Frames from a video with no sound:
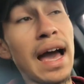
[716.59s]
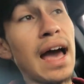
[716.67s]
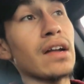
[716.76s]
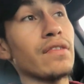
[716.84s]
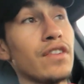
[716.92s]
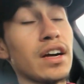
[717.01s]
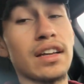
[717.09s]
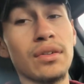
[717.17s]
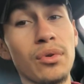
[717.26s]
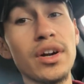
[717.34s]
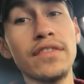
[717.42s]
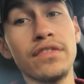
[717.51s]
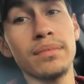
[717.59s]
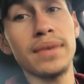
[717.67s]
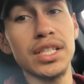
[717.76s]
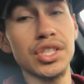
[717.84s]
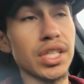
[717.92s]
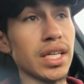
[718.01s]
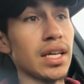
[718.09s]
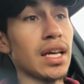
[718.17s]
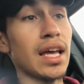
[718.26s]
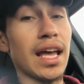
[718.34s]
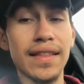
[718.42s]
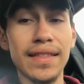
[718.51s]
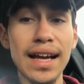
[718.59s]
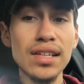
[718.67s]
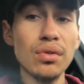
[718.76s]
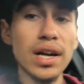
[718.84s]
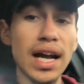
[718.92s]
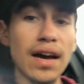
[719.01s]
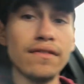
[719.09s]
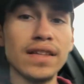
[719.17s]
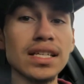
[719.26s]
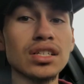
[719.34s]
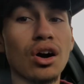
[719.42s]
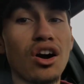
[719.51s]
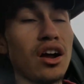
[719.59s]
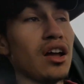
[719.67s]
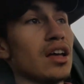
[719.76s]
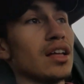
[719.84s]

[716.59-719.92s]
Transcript: how to fucking work for my shit. That's why I have this car.